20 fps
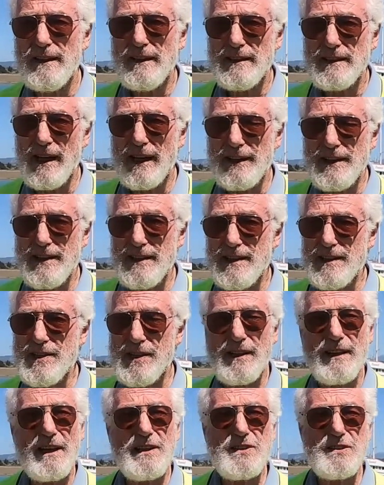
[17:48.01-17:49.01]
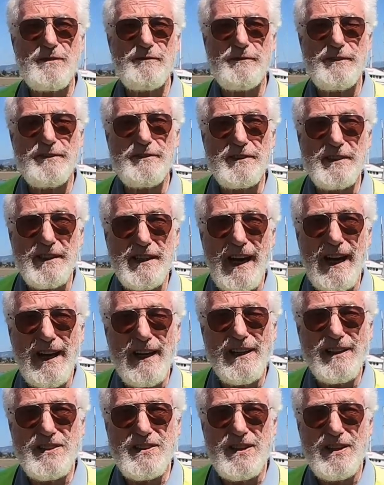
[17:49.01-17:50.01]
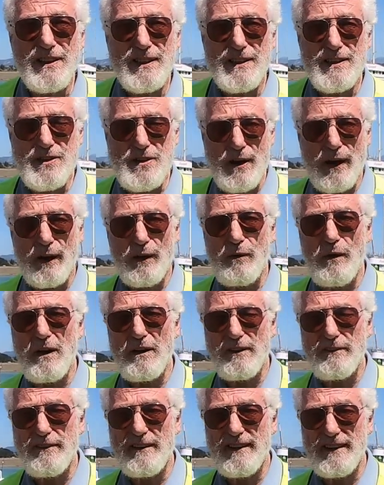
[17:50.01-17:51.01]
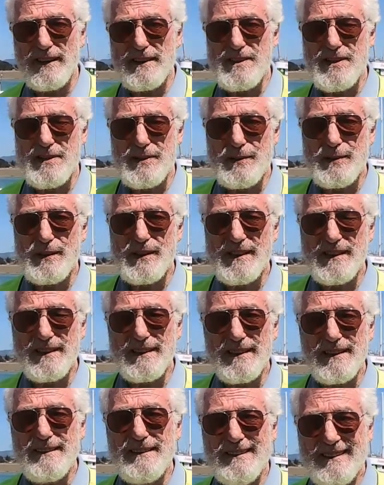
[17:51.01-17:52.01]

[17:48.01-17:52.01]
I did it in less than 15 hours, so I qualified to do the